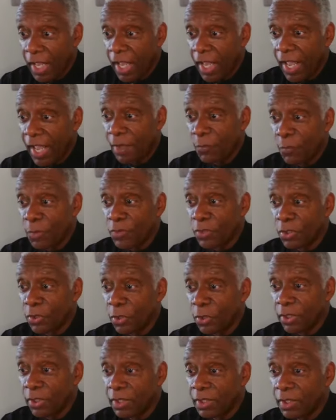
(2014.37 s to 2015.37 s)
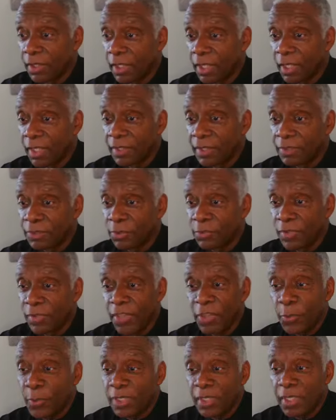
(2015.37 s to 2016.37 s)
And when the Lord, so
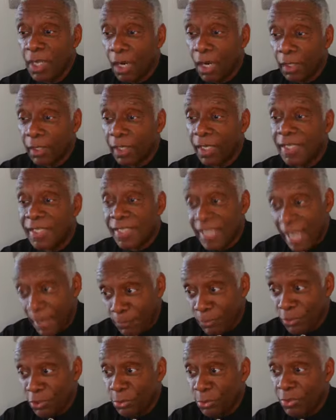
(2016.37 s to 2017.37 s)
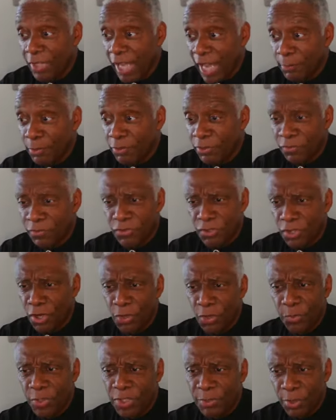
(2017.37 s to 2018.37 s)
nothing was in the ark except the two tablets of
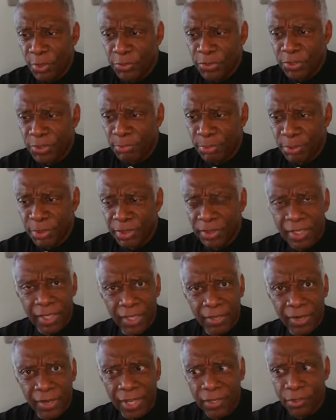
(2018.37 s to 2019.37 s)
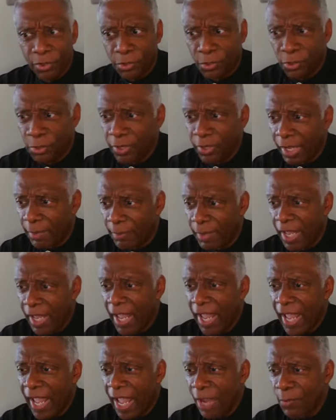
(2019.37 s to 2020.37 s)
stone which Moses put there at Horeb.
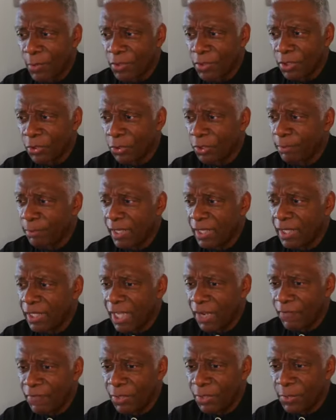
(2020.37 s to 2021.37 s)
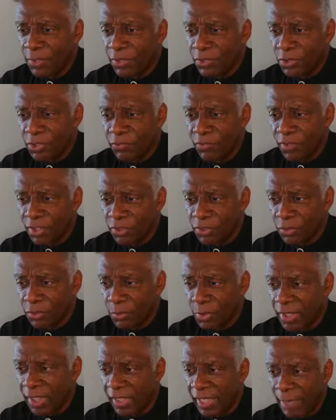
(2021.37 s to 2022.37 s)
And when the Lord made a covenant with the children of Israel
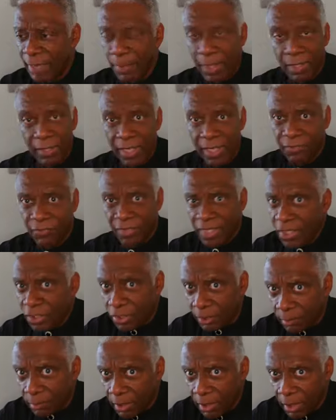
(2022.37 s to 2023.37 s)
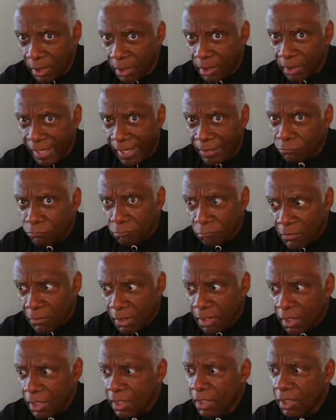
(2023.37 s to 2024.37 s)
when they came out of the land of Egypt,
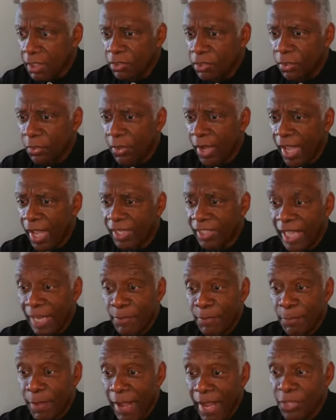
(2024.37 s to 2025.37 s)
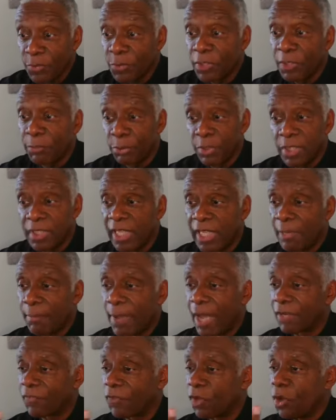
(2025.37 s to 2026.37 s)
and it came to pass when the priest came
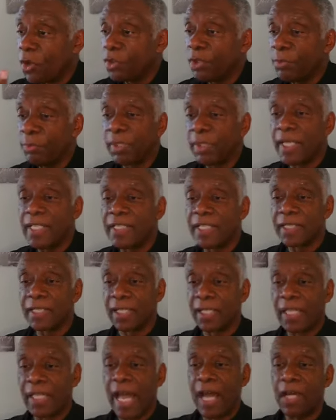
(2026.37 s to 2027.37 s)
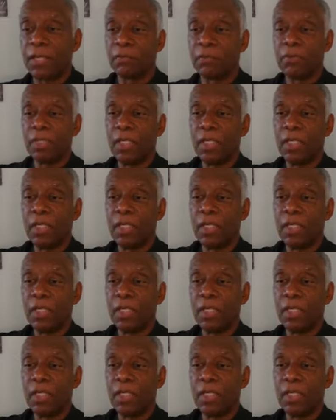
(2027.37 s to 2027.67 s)
out of the holy place that the cloud